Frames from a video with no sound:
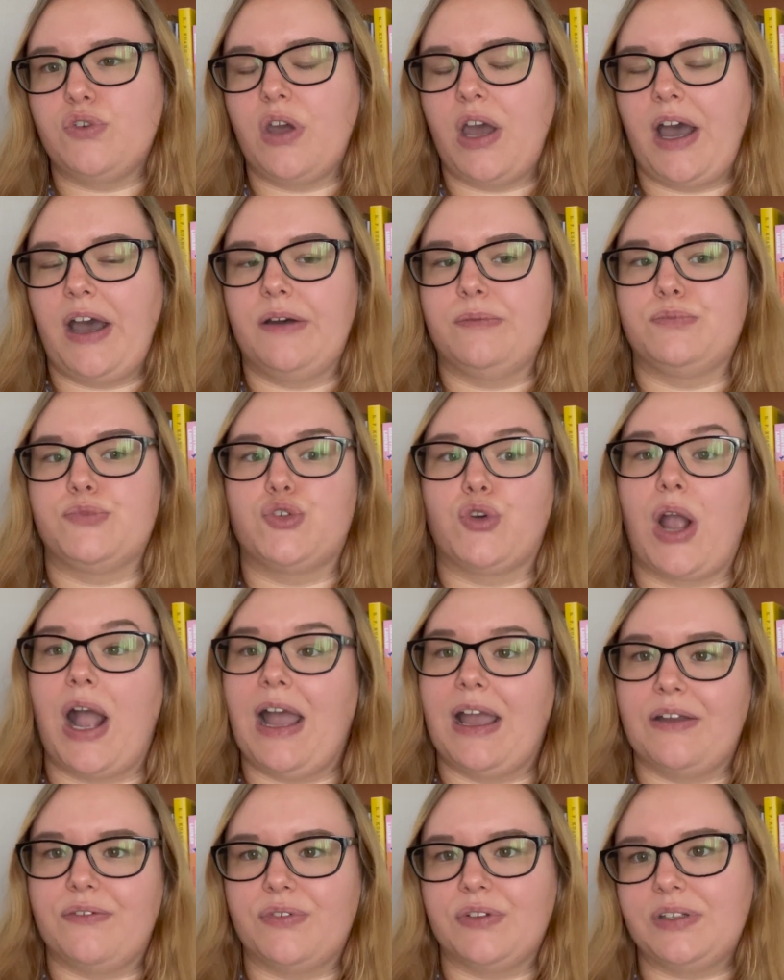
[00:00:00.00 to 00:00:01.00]
um,
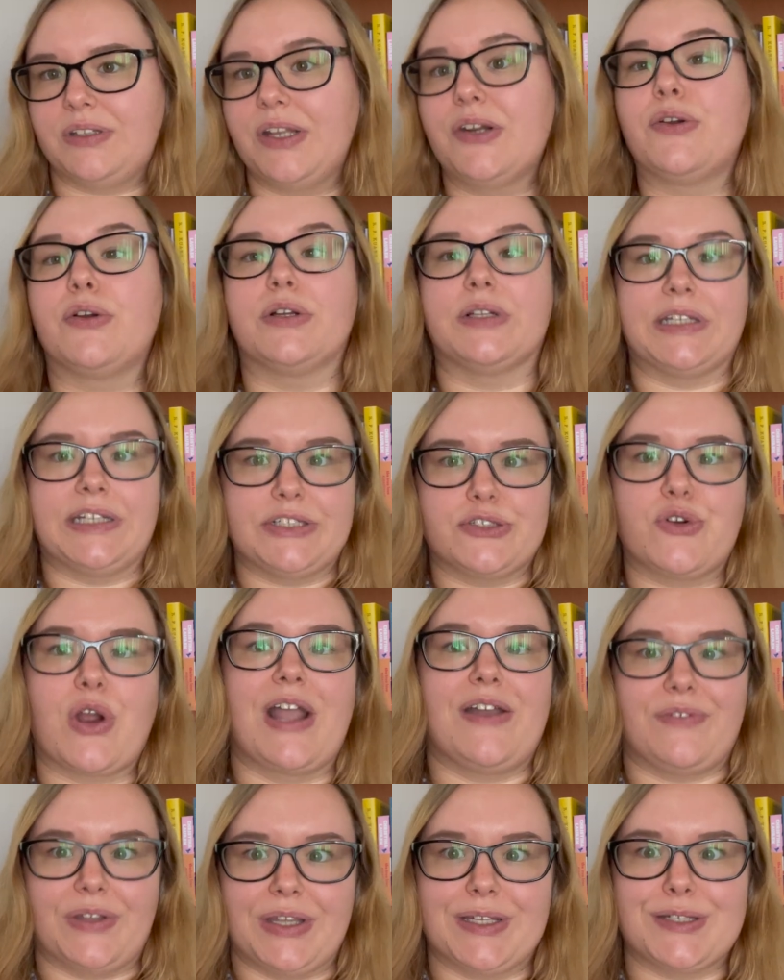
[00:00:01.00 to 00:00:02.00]
drive, literally
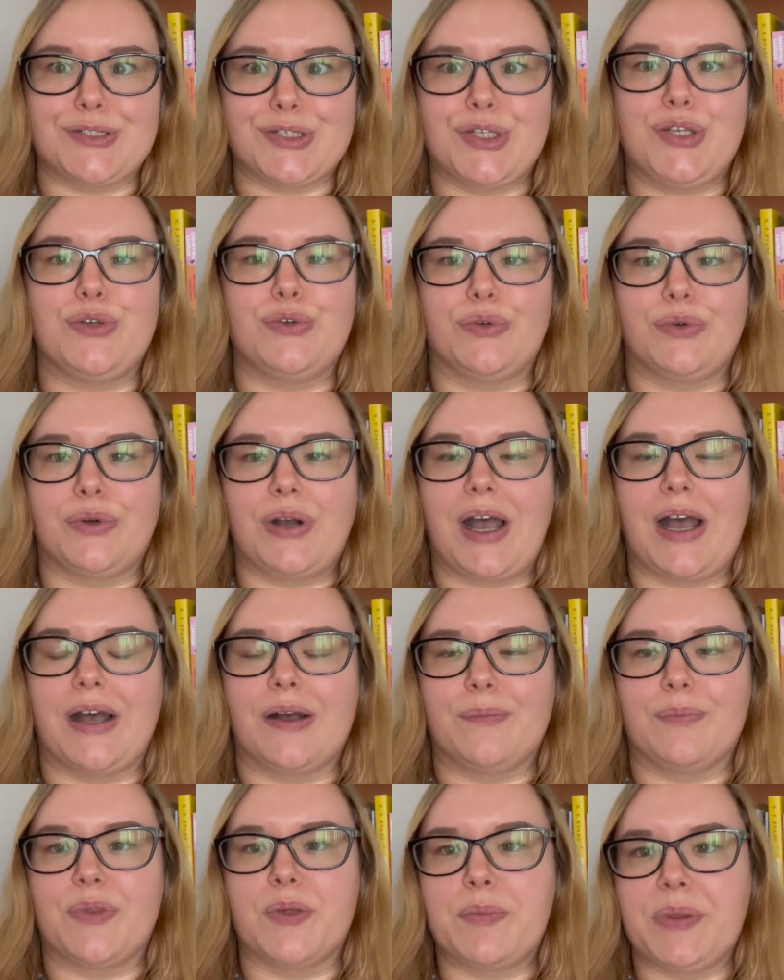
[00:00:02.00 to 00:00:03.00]
driving to
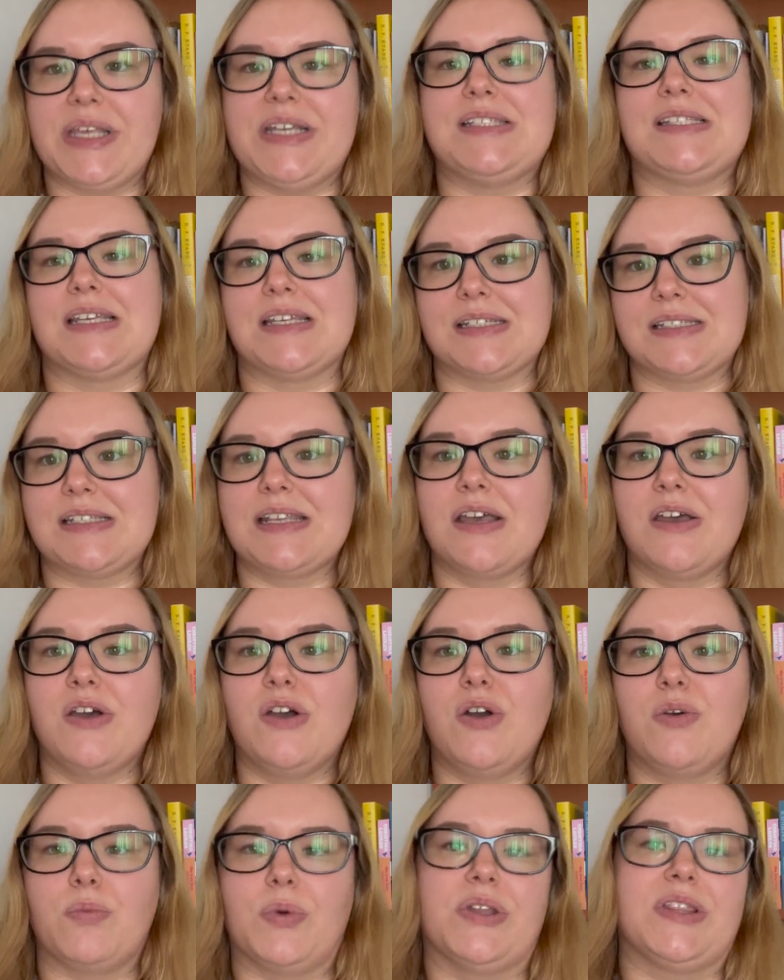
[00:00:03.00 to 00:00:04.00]
um, the places
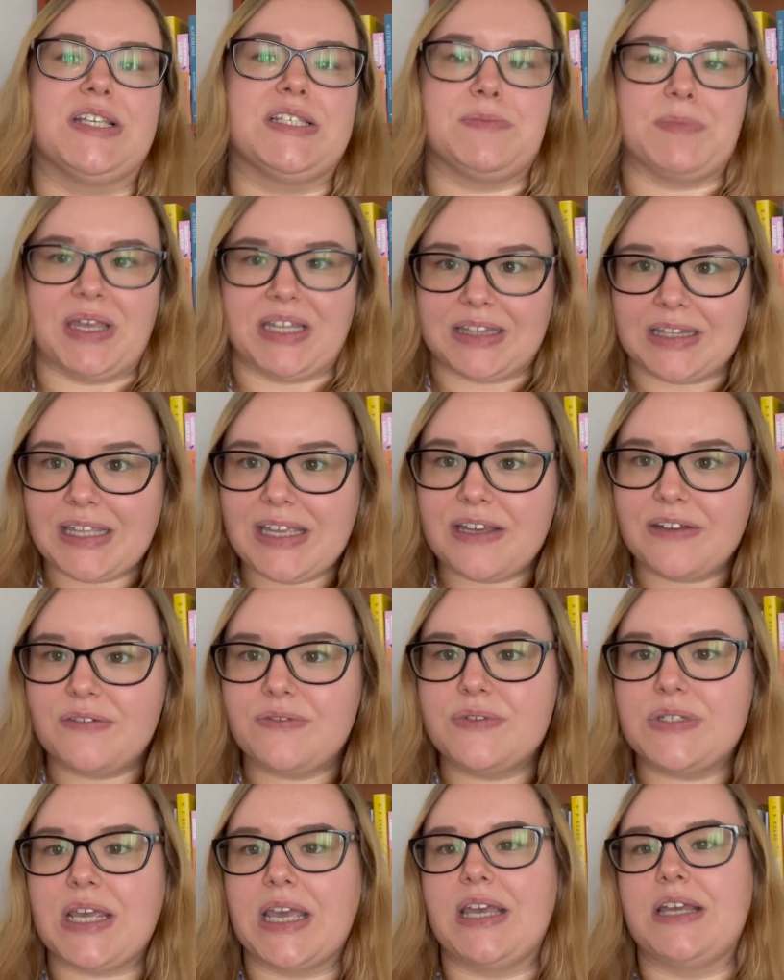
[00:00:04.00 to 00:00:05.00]
where this man
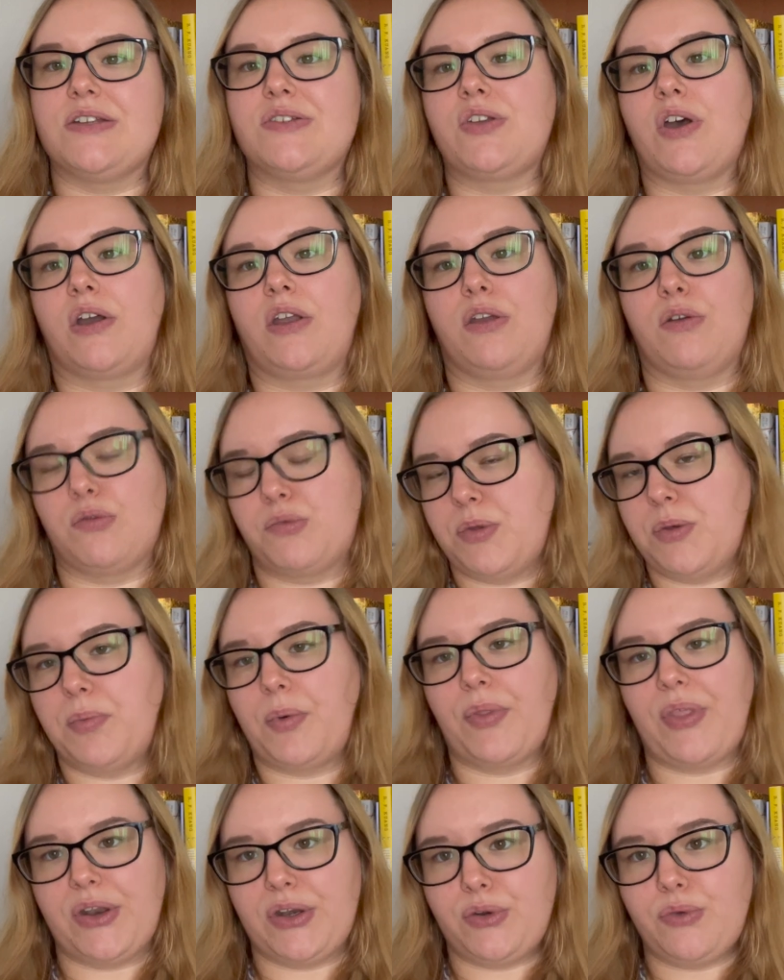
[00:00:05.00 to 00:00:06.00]
lived and talking with
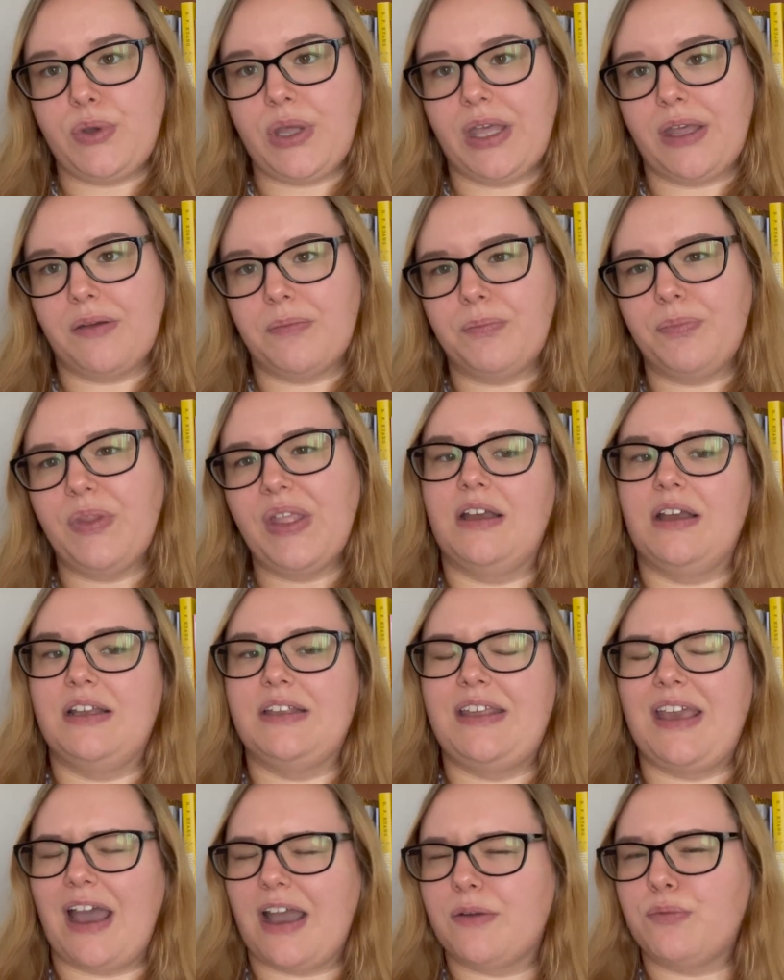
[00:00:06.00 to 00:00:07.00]
people that knew him.
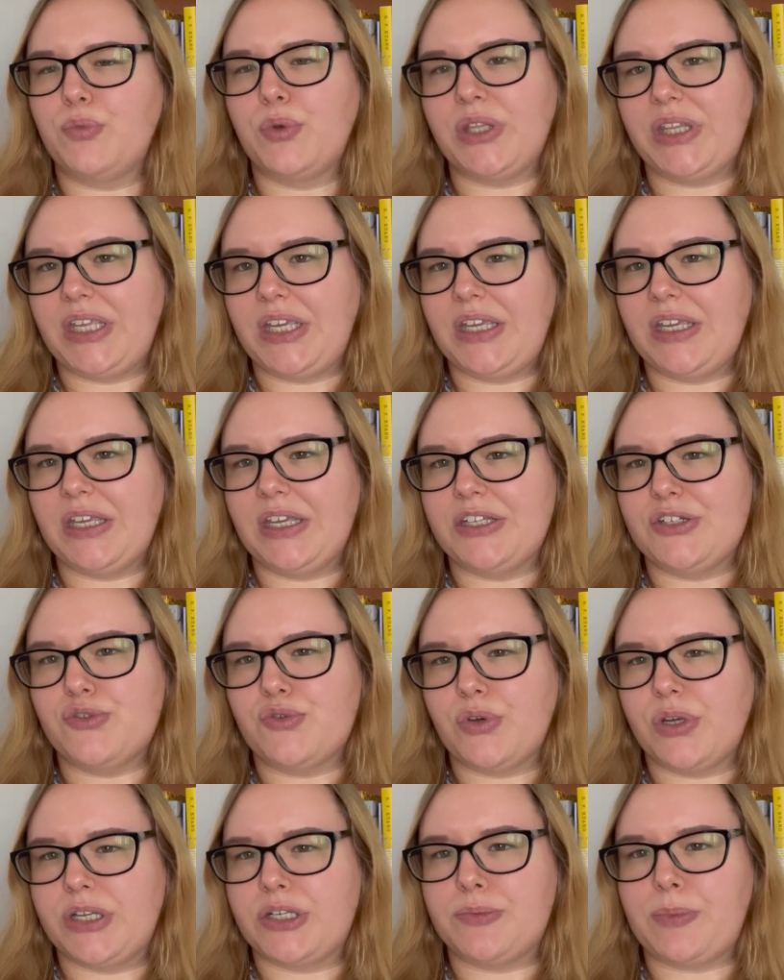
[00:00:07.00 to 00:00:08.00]
Yeah, I'm really
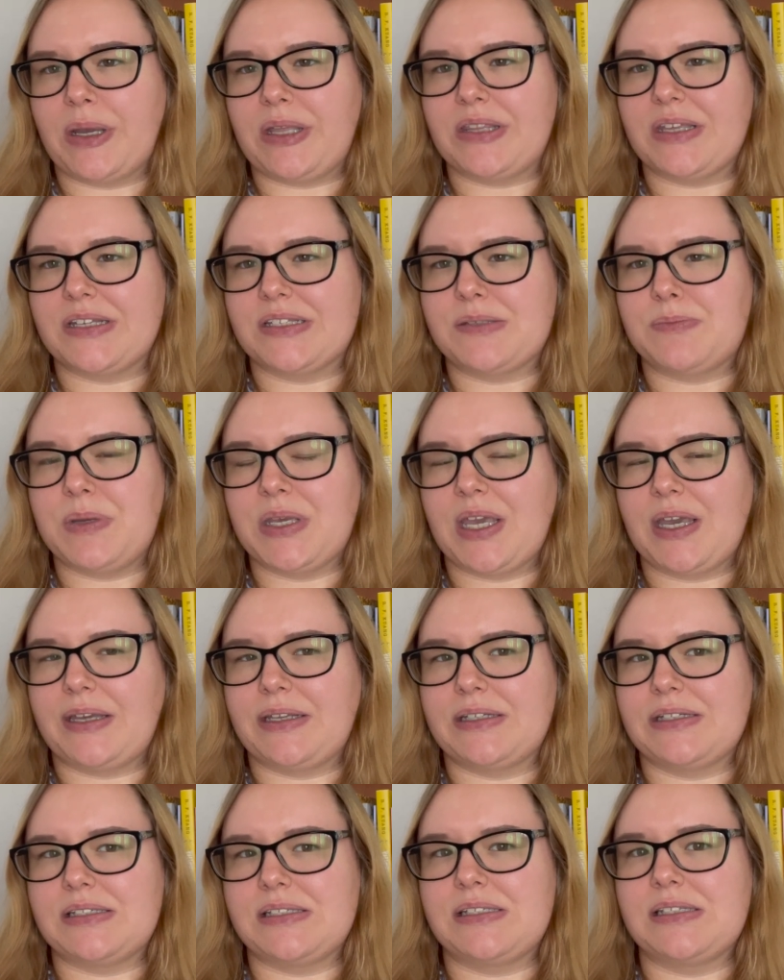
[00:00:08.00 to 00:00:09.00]
intrigued by this
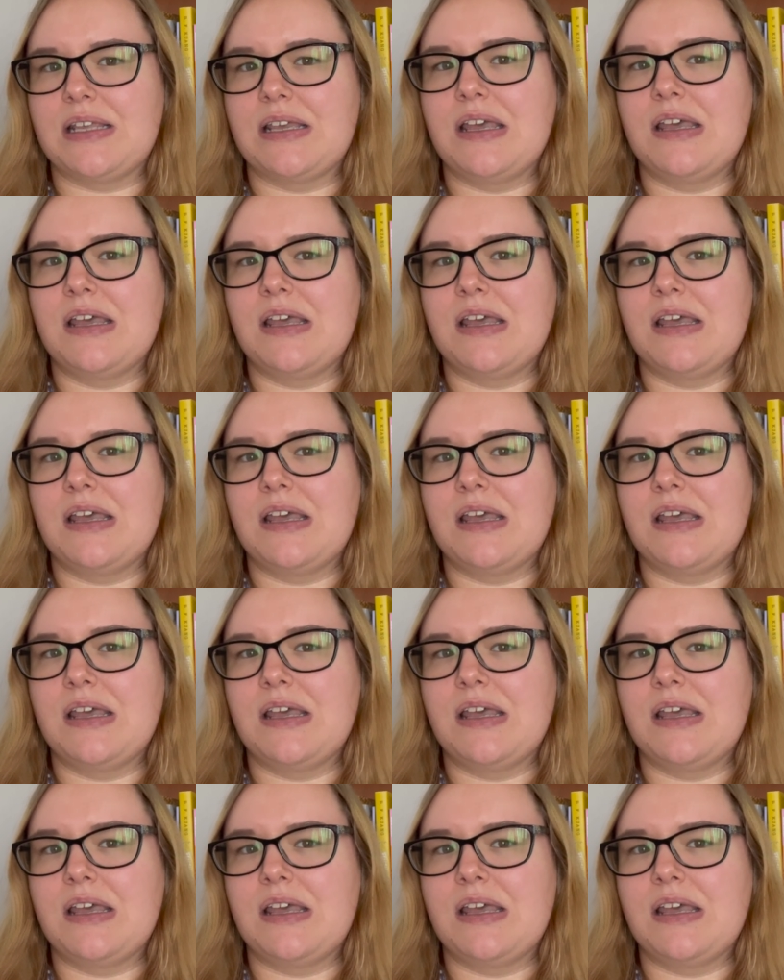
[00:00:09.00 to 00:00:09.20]
because